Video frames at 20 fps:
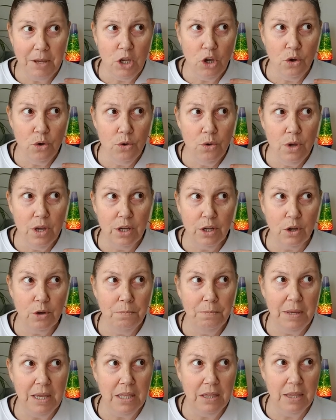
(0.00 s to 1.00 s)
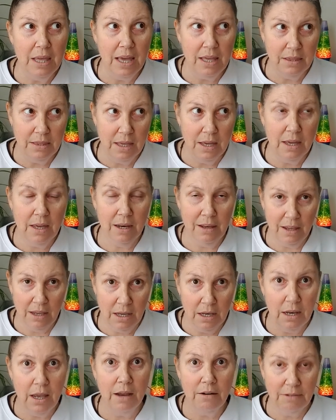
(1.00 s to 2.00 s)
of you, it could be that, that
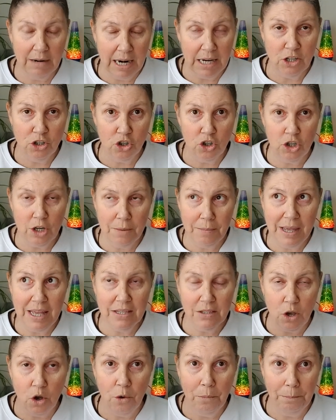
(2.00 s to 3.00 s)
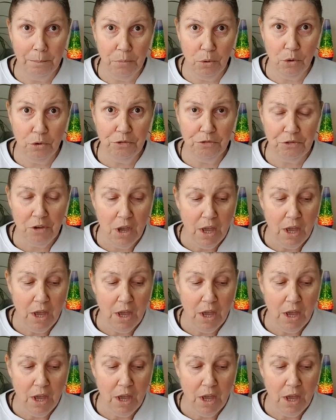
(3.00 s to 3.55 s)
a, a relationship has gone boof